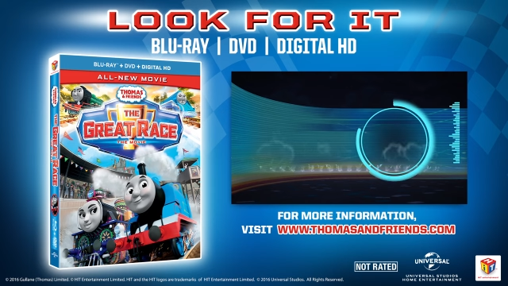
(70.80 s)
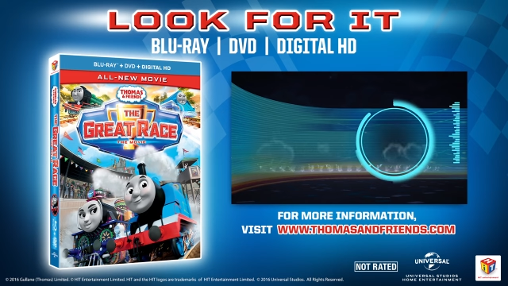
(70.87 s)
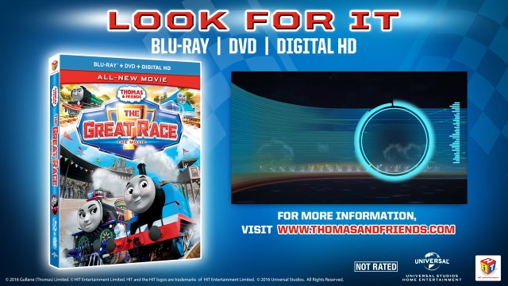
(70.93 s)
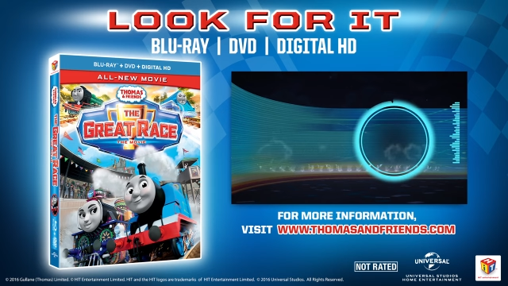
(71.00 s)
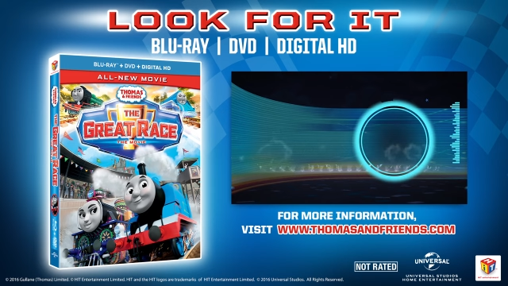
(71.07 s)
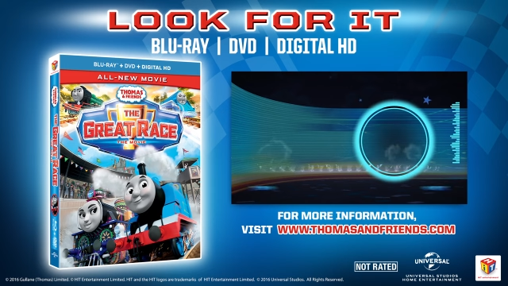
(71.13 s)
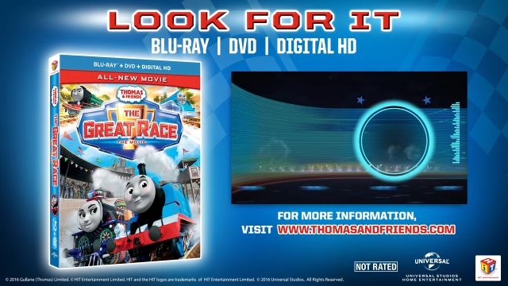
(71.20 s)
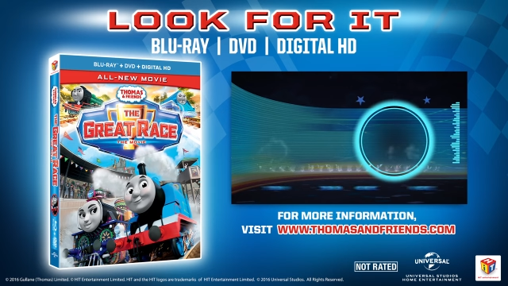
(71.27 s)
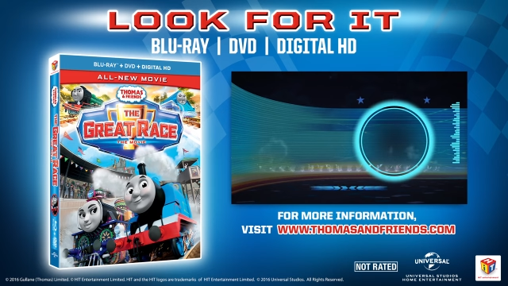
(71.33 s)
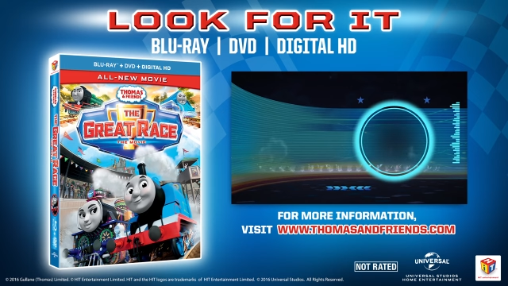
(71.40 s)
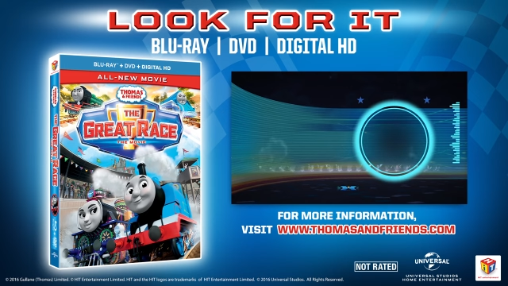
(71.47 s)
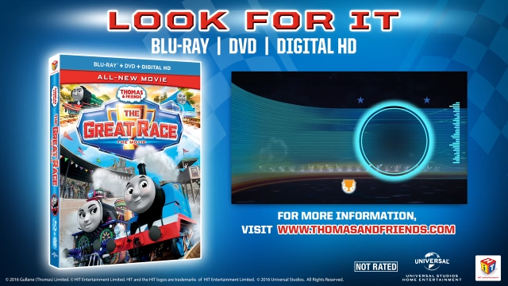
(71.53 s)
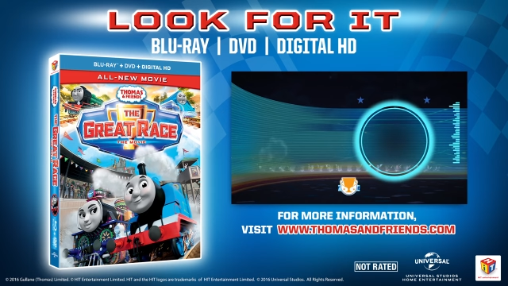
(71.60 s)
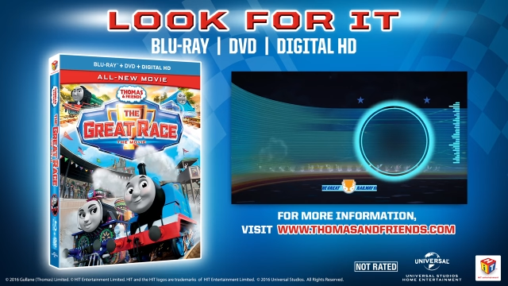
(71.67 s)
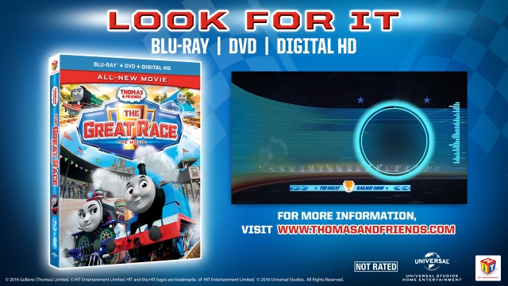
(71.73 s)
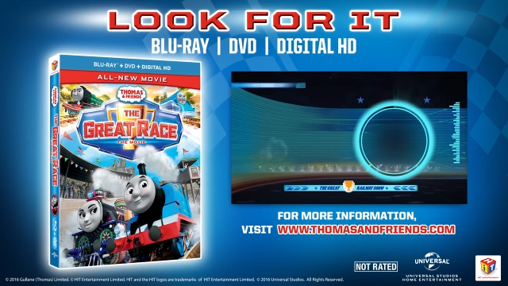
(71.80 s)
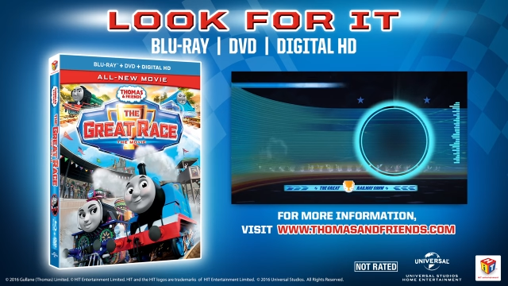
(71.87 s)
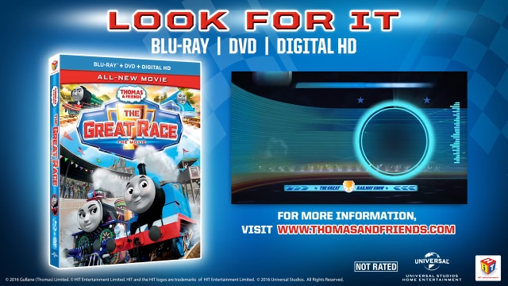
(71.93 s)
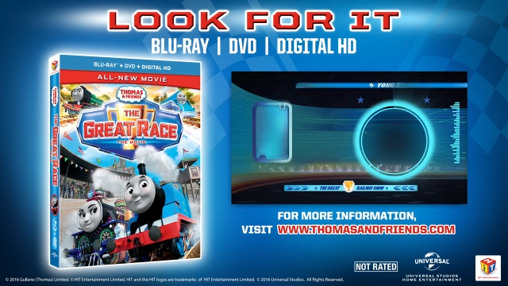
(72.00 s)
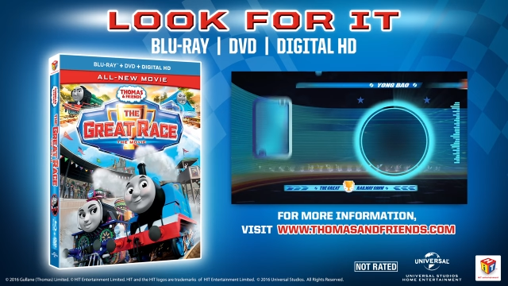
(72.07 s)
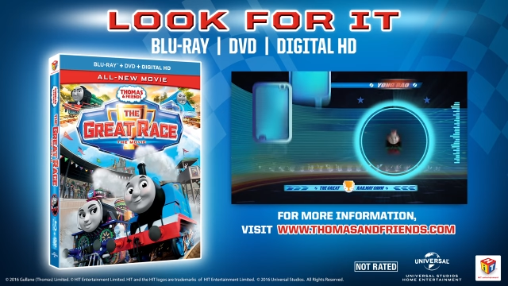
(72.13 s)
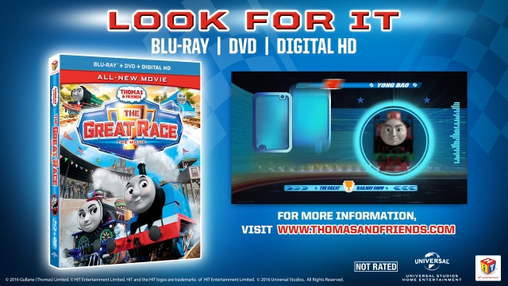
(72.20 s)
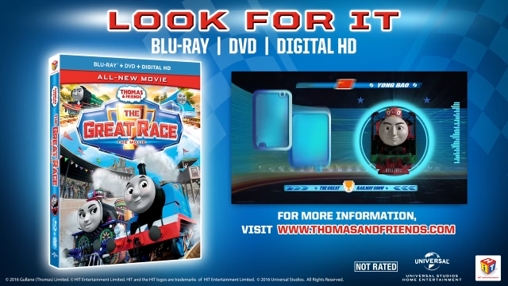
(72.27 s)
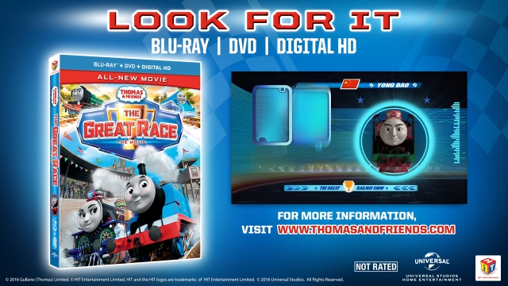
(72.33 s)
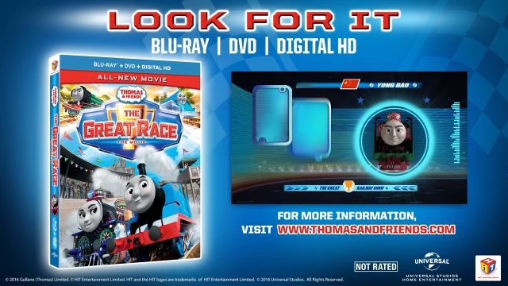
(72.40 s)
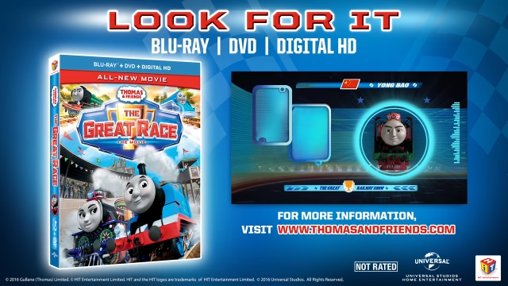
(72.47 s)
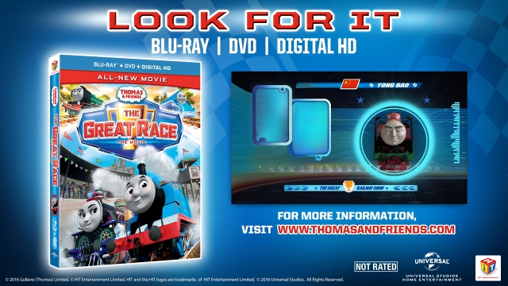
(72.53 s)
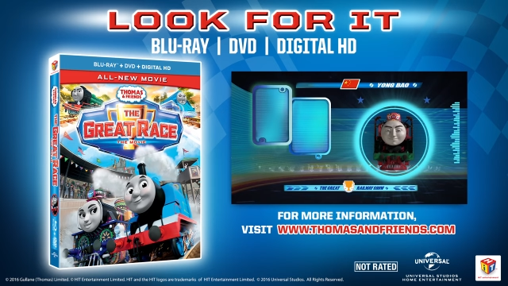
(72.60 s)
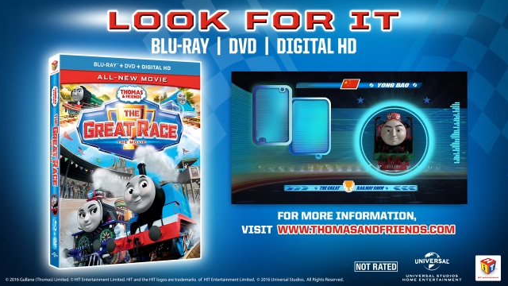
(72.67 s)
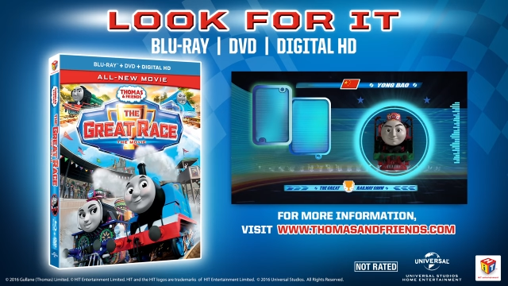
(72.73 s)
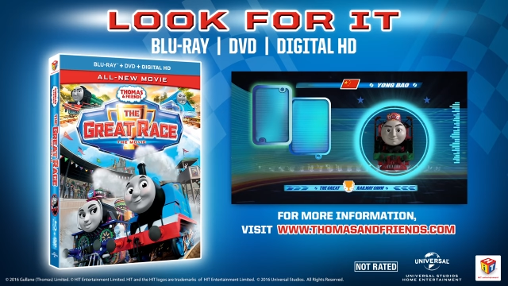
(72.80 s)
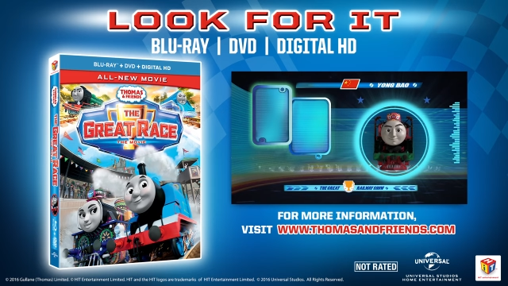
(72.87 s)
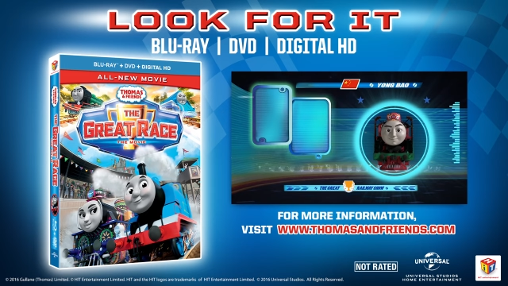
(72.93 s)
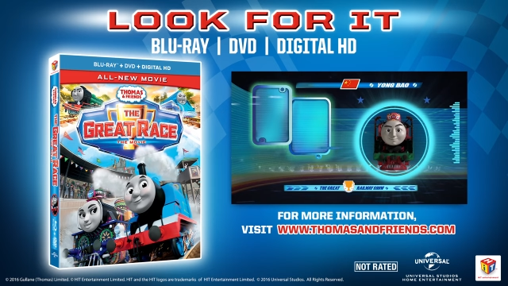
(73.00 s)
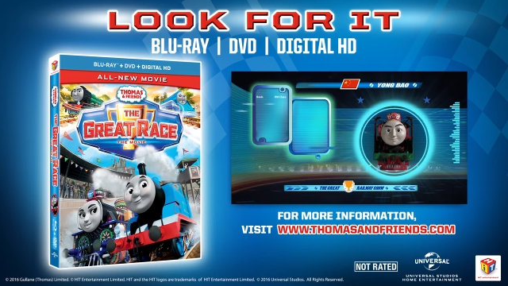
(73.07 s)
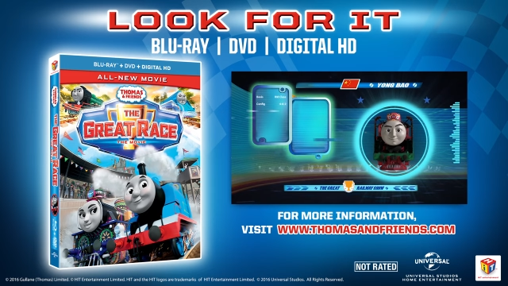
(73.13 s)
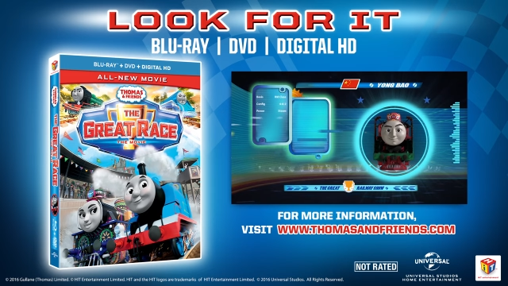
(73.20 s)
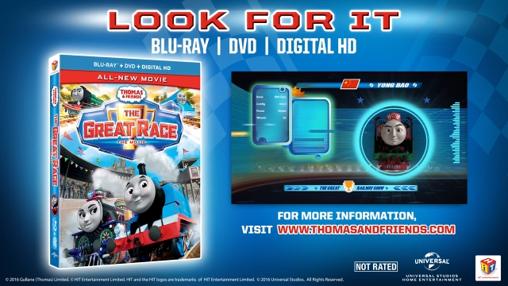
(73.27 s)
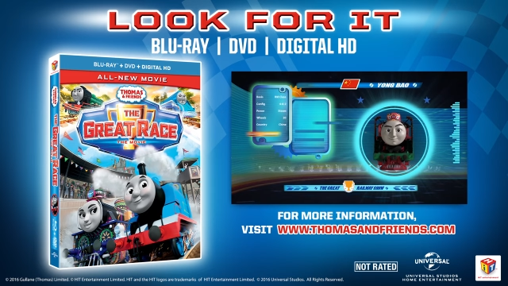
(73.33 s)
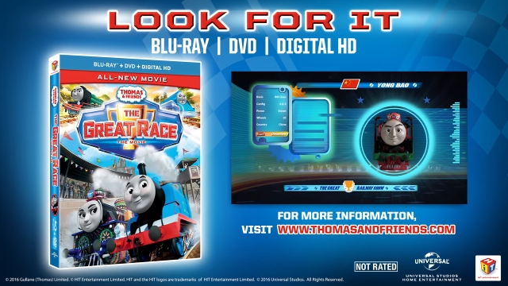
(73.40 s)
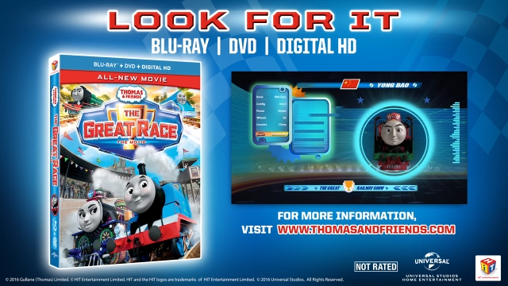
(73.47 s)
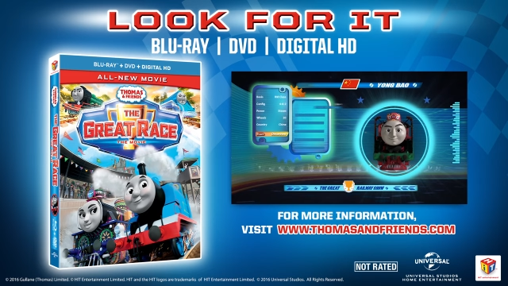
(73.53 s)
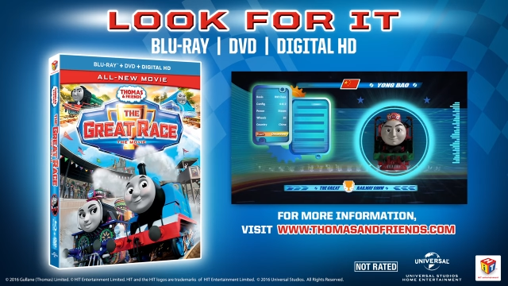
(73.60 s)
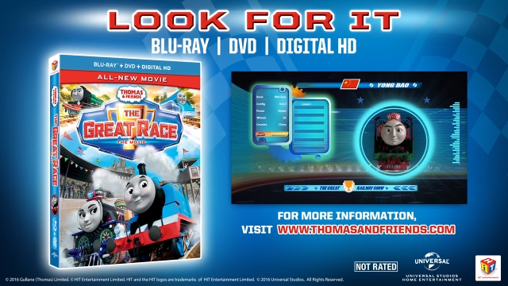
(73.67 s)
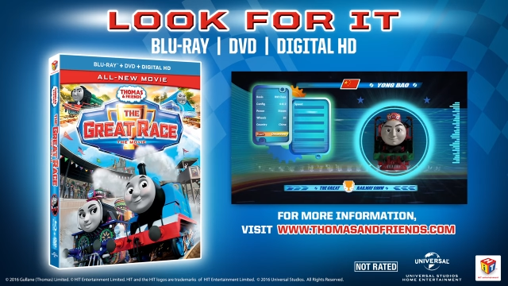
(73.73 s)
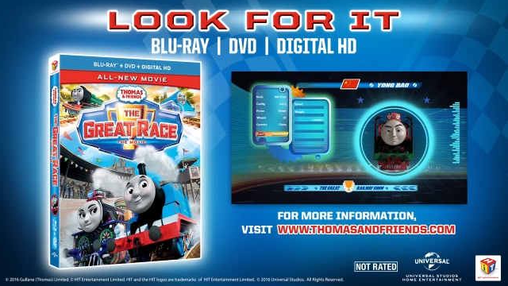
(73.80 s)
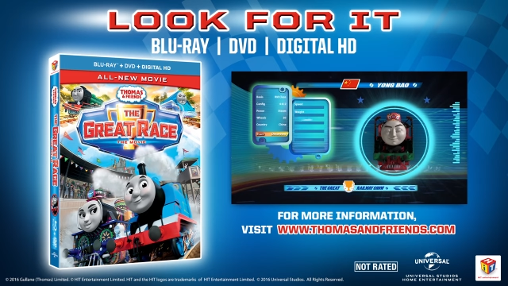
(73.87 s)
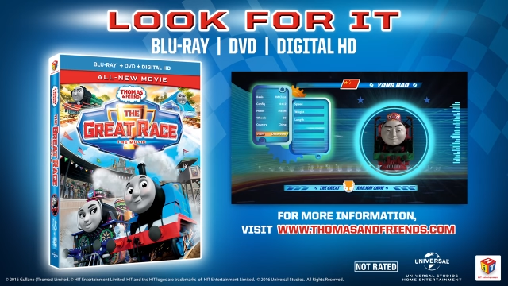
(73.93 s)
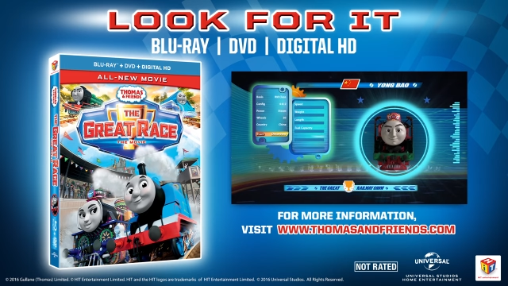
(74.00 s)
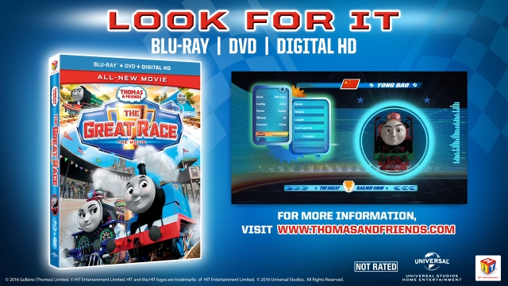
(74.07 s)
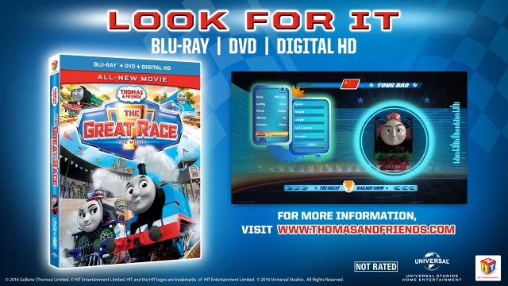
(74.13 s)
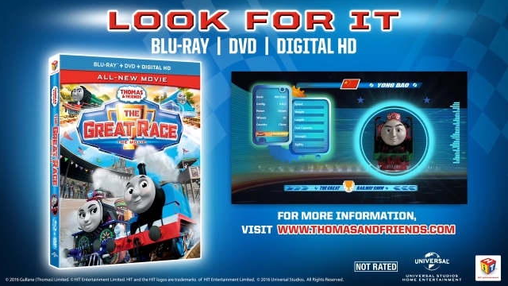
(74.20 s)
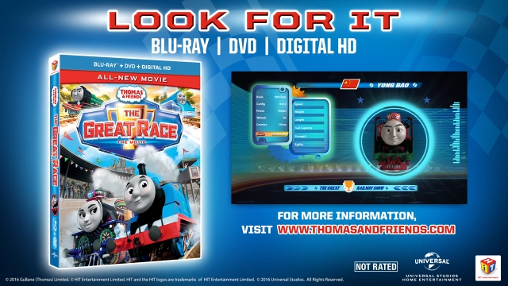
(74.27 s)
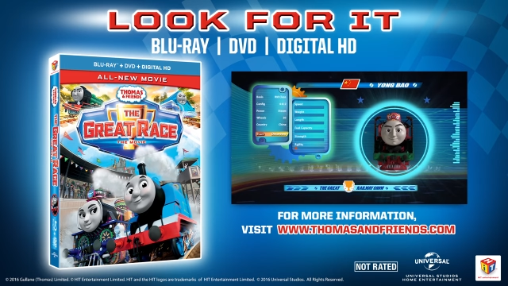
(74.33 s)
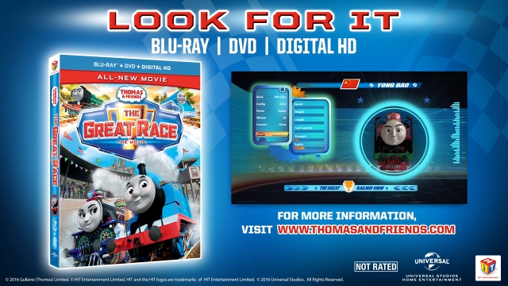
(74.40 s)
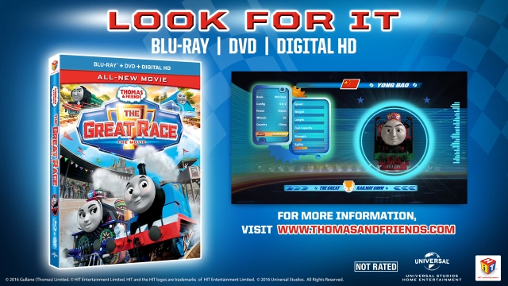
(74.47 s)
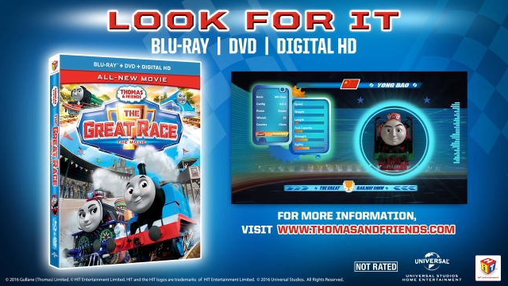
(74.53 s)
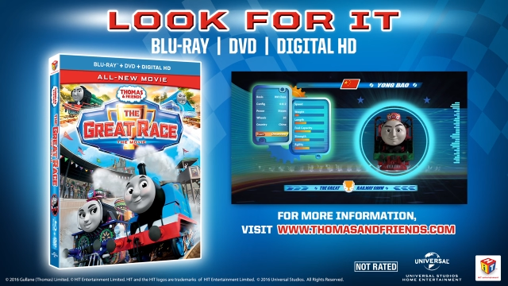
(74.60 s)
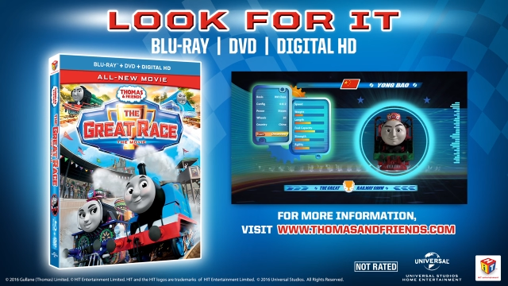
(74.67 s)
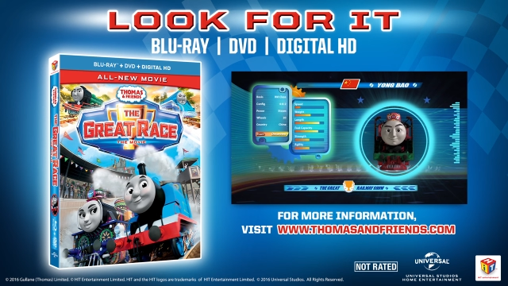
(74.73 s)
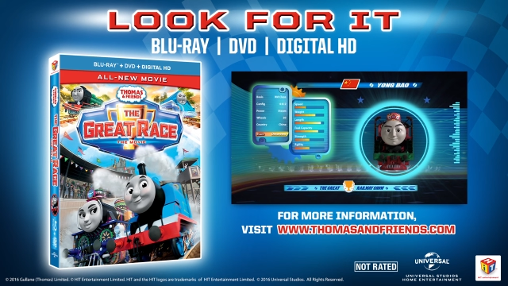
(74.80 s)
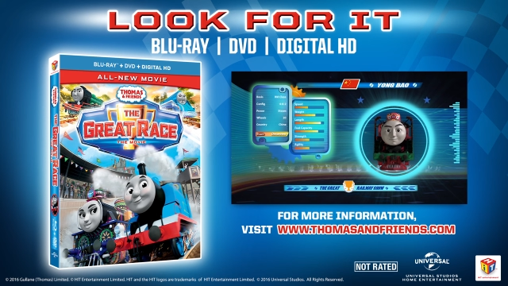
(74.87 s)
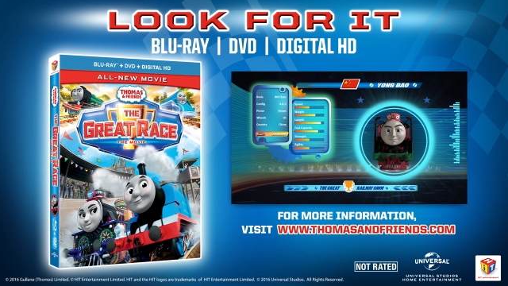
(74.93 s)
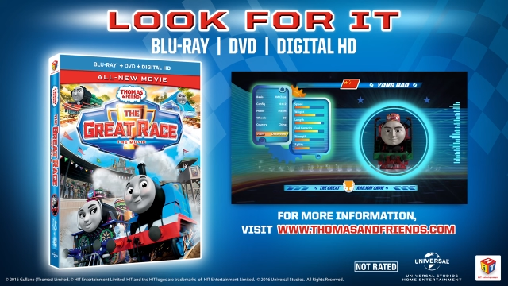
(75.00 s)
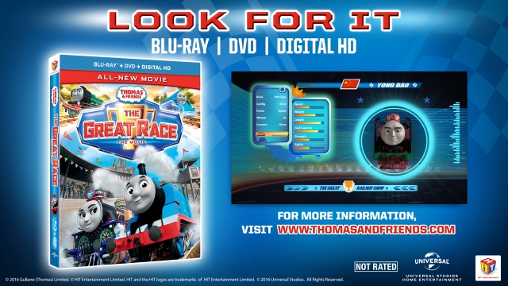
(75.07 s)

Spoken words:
(no speaker visible)